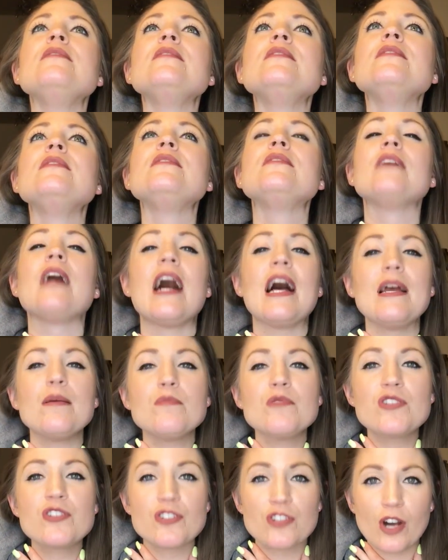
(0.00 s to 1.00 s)
Oof,
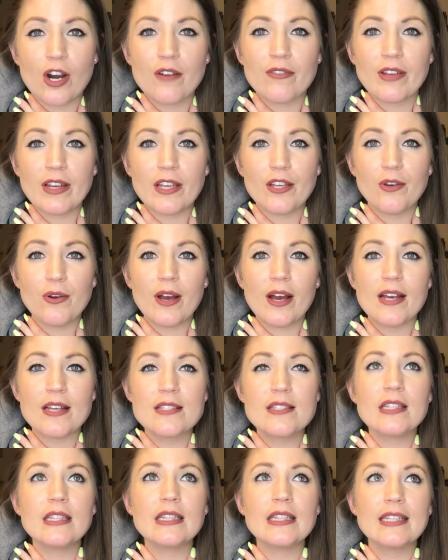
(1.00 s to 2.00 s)
I'm starving, you
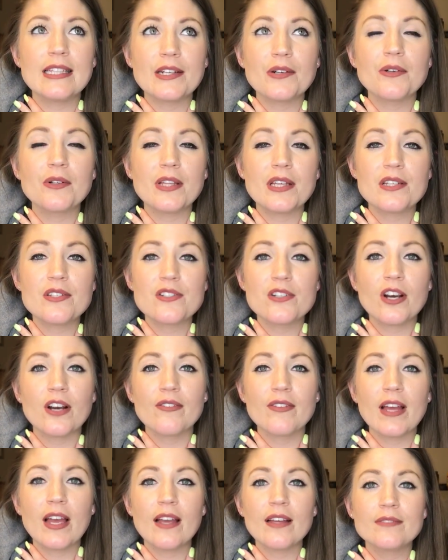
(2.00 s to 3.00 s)
guys, literally
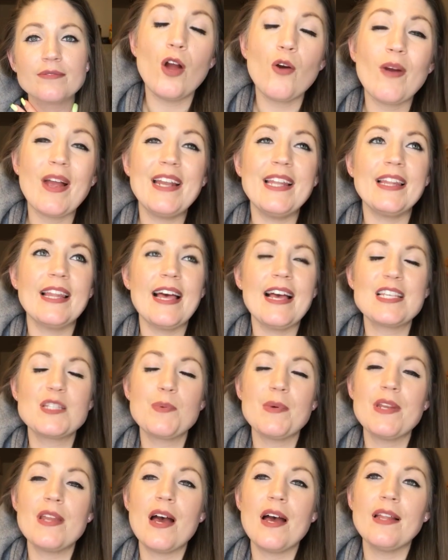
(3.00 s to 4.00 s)
starving. All right, and last
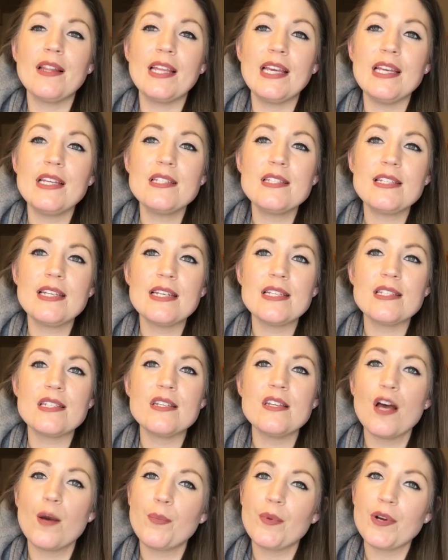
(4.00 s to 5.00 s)
but not least is
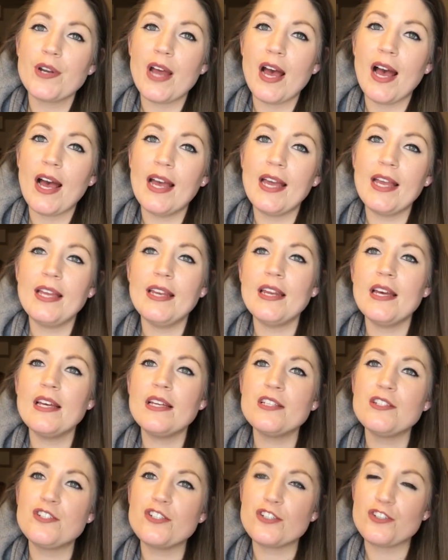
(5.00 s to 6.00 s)
number
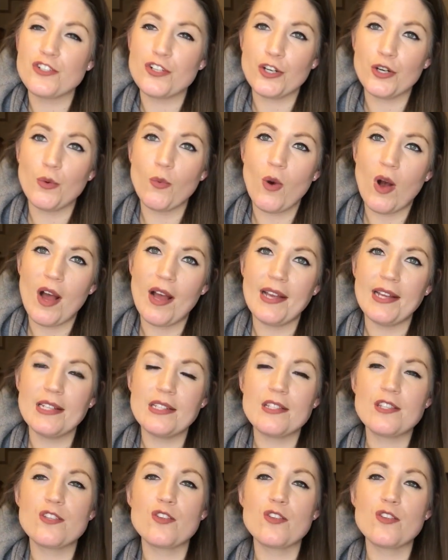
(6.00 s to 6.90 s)
9, dessert wines.